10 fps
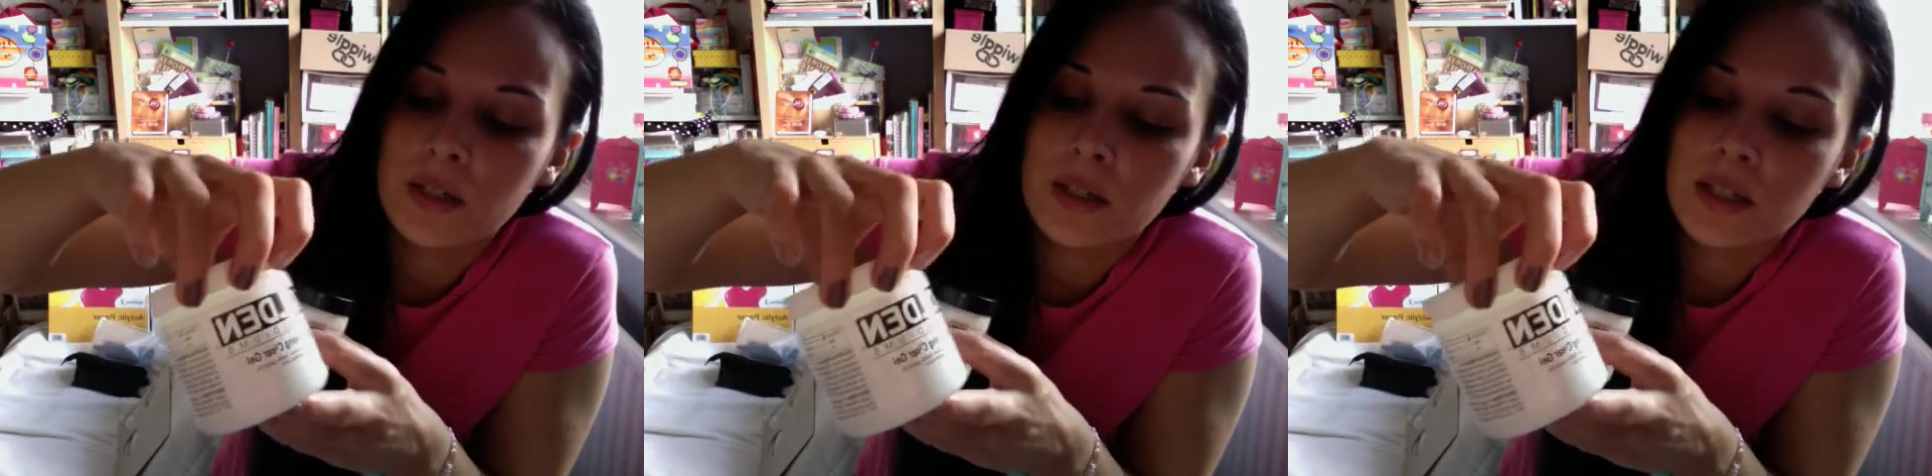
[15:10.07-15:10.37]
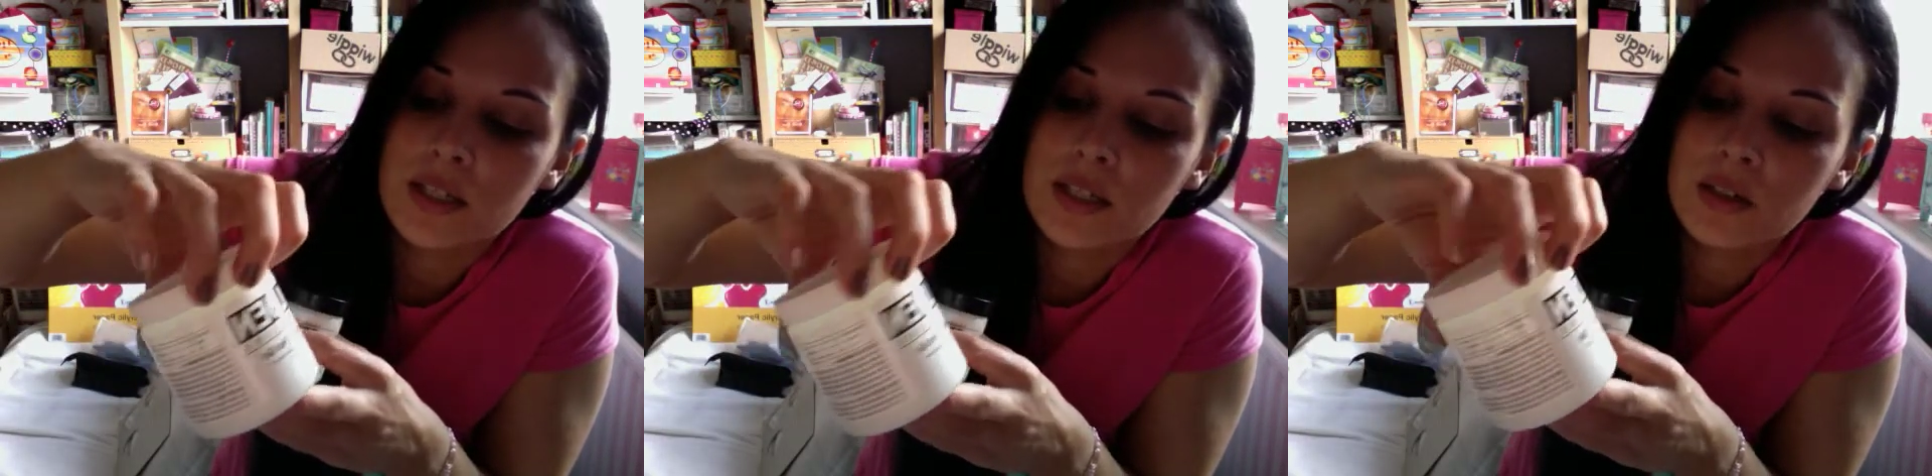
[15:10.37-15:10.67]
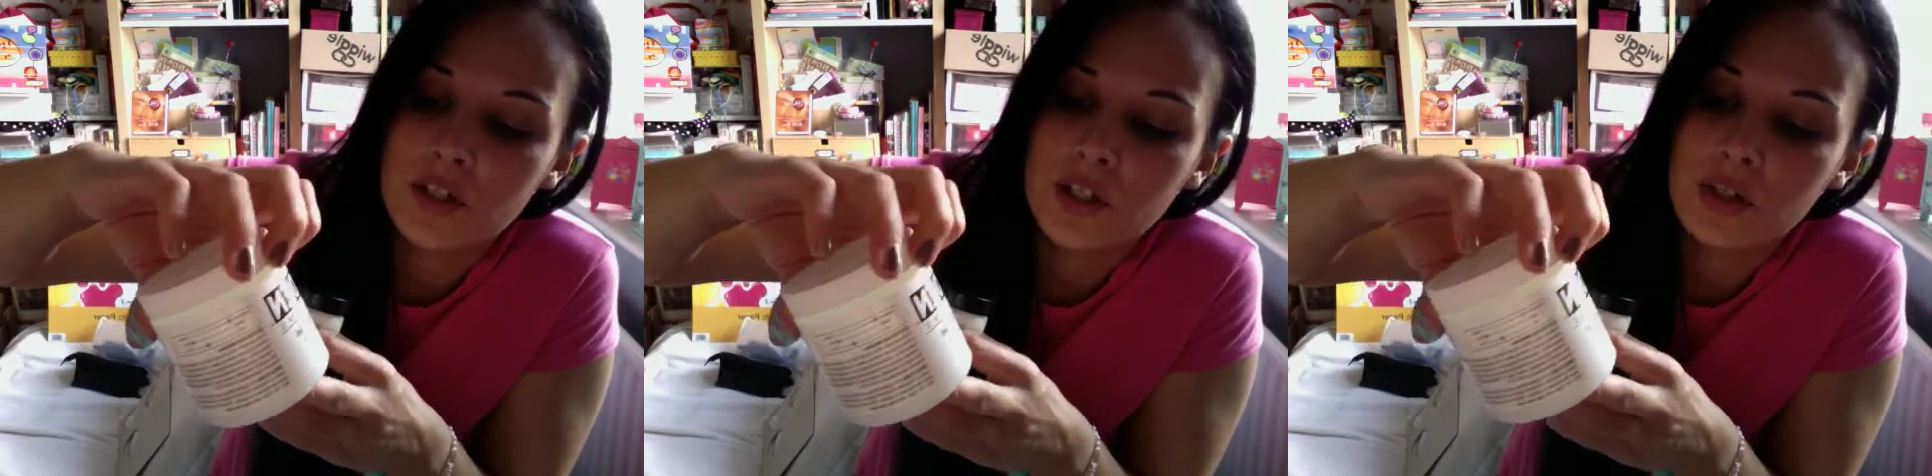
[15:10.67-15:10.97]
clear
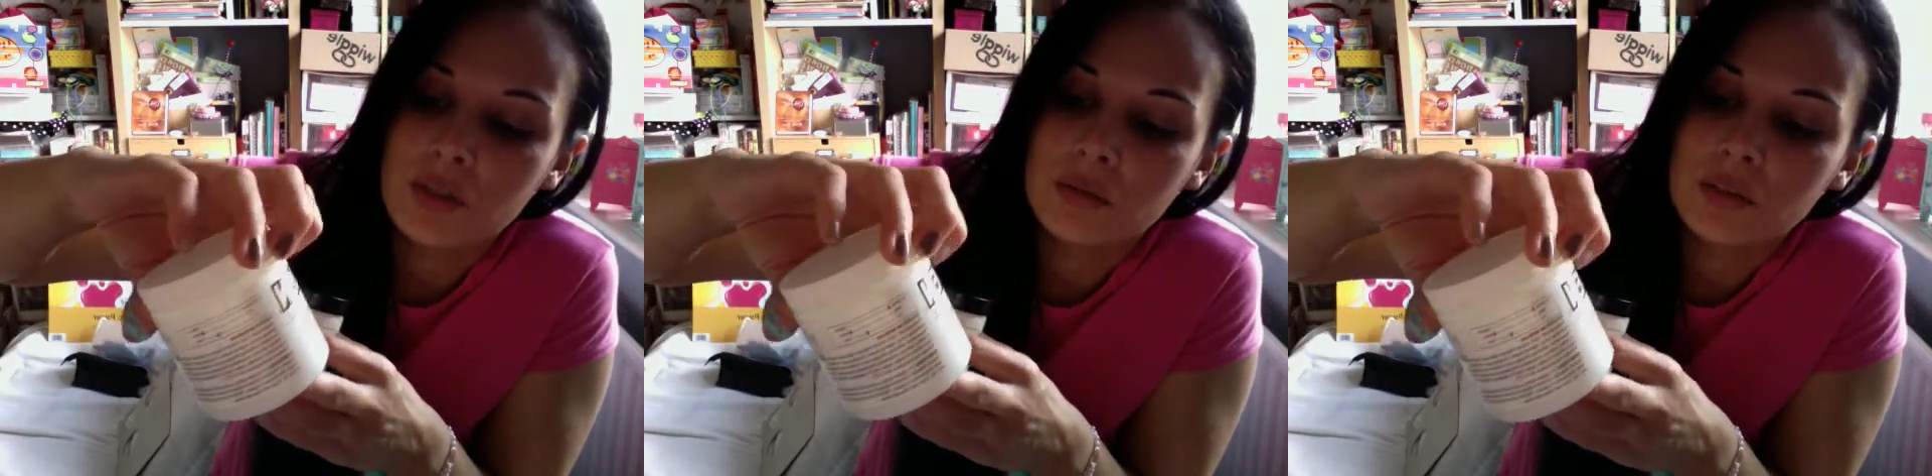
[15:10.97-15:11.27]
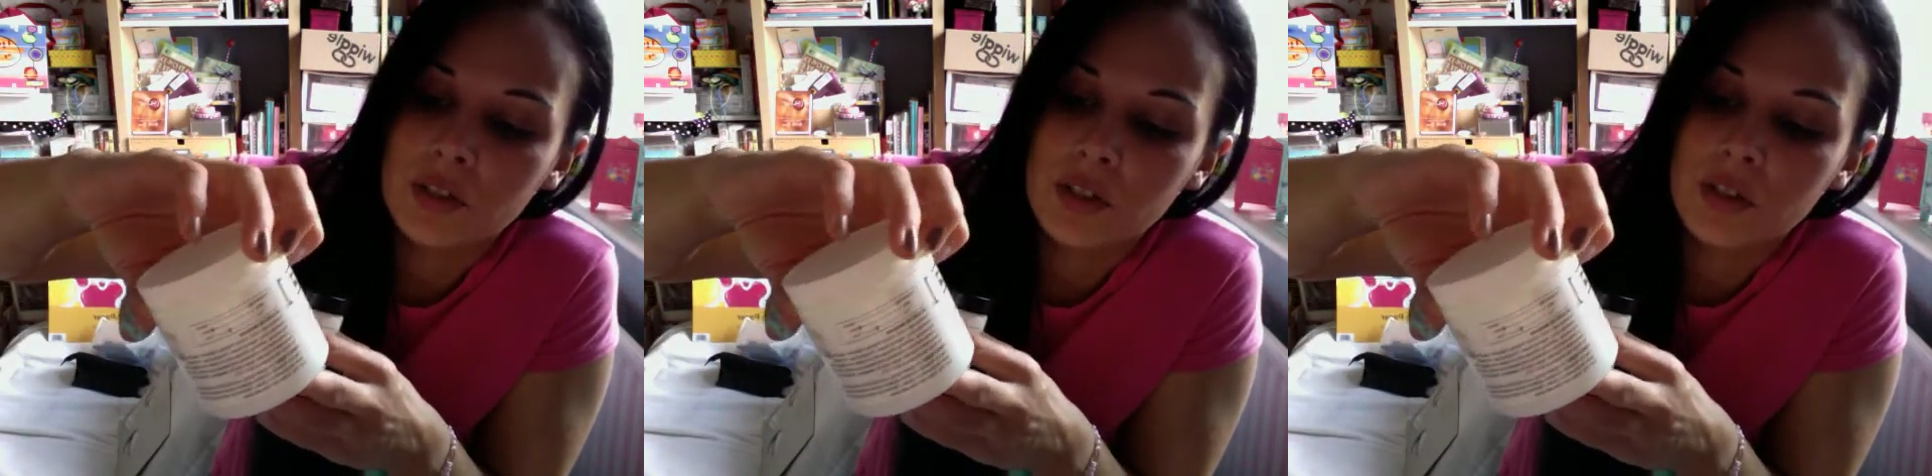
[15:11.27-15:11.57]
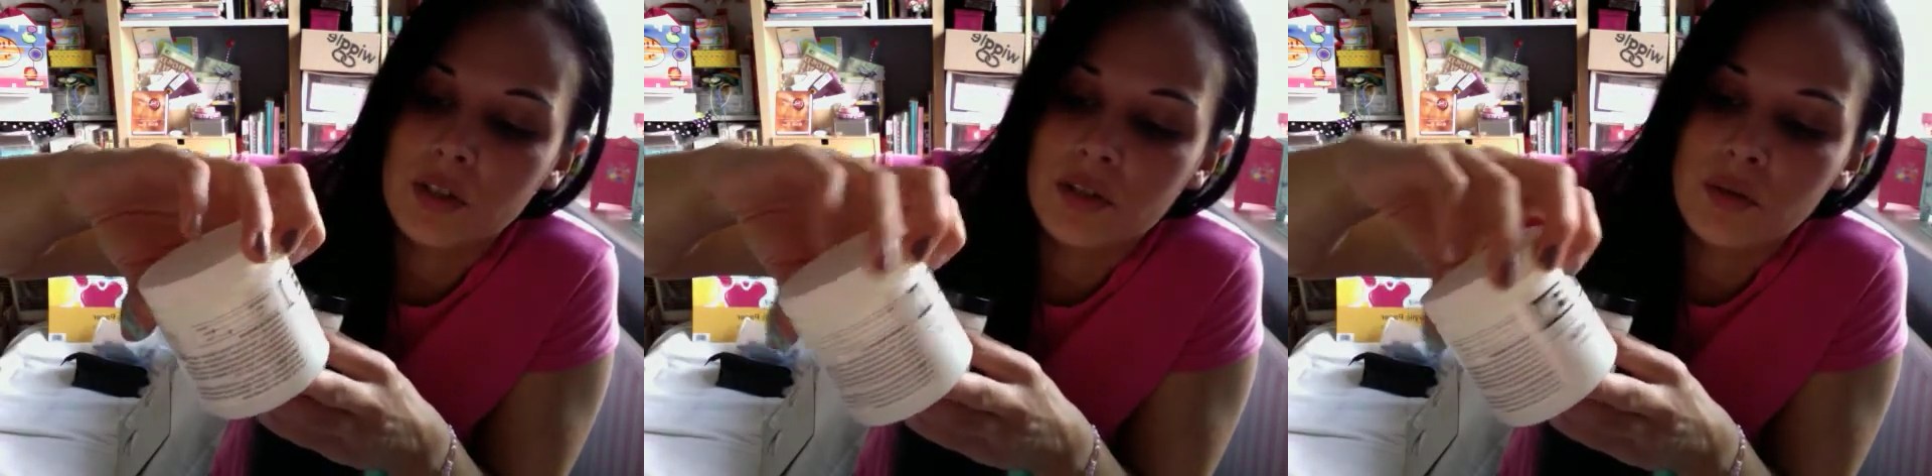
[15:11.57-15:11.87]
tar gel you can use,